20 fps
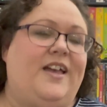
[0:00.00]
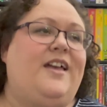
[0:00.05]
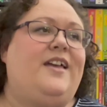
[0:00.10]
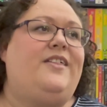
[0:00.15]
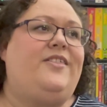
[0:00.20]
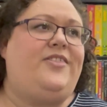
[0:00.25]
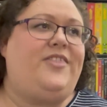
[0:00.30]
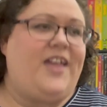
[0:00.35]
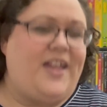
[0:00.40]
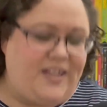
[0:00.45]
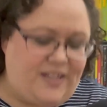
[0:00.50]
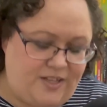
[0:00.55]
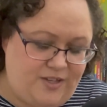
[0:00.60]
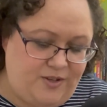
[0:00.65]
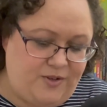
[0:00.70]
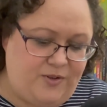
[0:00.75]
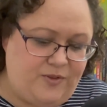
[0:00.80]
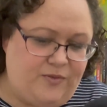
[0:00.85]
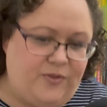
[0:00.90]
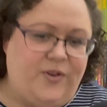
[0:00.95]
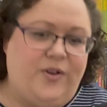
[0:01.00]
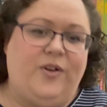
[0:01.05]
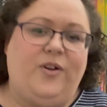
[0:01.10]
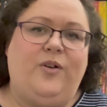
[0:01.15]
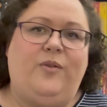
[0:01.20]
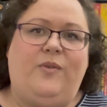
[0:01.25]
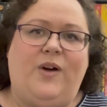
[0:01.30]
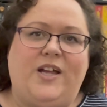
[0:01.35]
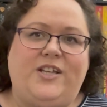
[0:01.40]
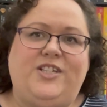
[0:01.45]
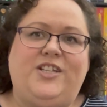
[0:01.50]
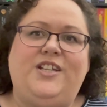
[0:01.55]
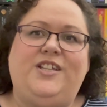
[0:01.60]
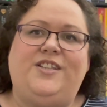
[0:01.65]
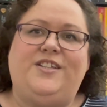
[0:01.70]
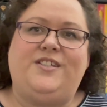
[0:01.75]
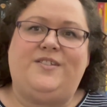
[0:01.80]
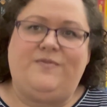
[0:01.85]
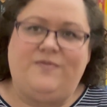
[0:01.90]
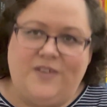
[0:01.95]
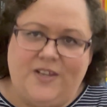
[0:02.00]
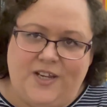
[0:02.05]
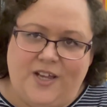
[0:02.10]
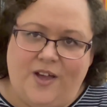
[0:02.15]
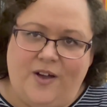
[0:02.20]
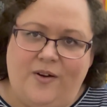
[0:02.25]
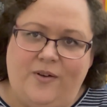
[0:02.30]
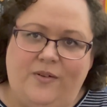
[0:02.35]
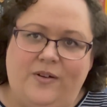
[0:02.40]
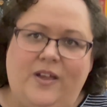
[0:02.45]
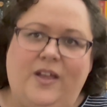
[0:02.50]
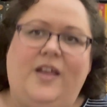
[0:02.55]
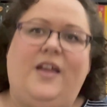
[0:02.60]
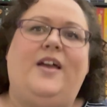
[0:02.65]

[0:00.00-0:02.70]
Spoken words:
Thank you for watching this video.